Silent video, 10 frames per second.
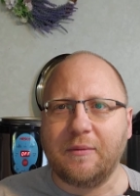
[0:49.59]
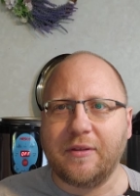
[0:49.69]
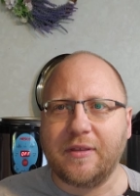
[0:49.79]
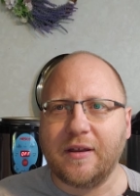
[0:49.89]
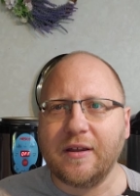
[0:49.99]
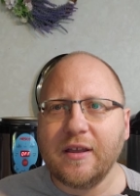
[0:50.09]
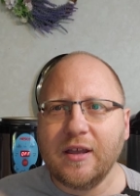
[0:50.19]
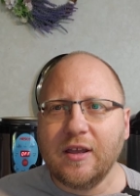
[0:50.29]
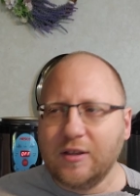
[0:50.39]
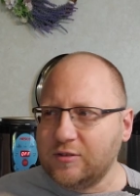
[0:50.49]
with you.
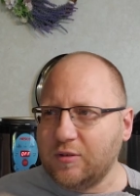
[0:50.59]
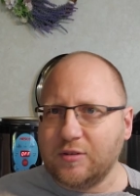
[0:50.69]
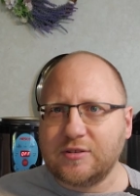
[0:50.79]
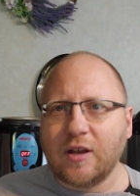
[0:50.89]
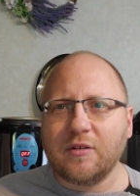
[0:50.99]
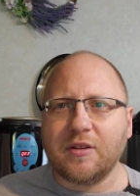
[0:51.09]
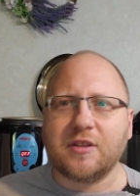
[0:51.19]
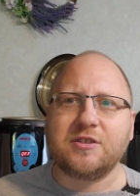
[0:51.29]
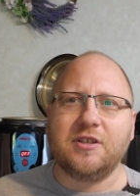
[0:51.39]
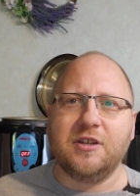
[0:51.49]
So you sell you
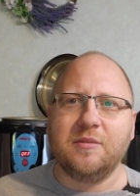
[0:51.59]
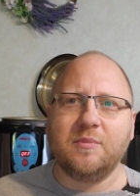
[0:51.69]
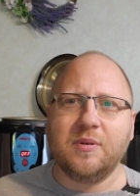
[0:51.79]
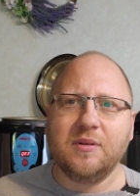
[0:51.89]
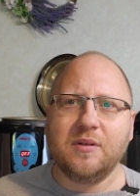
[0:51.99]
the sheep,